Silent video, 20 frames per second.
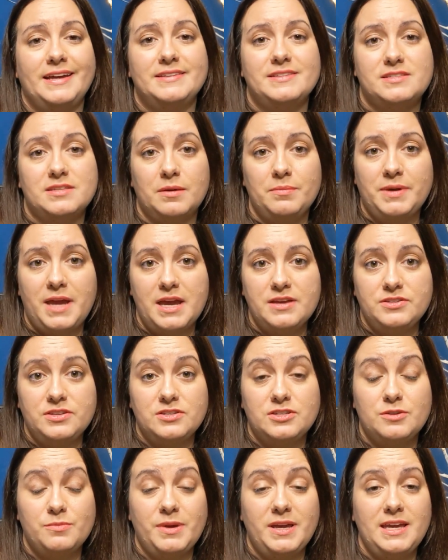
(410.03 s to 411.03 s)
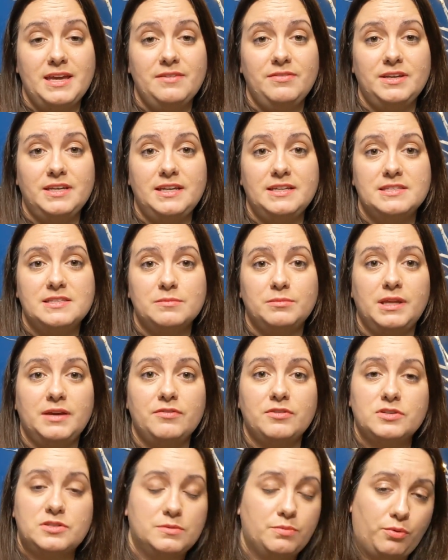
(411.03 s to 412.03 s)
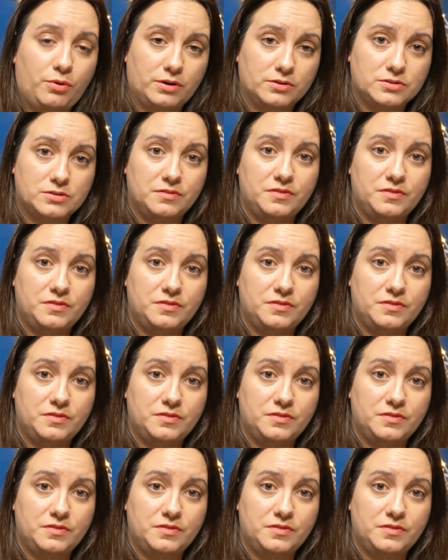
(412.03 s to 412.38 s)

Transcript: In some cases, you may even need some liver support.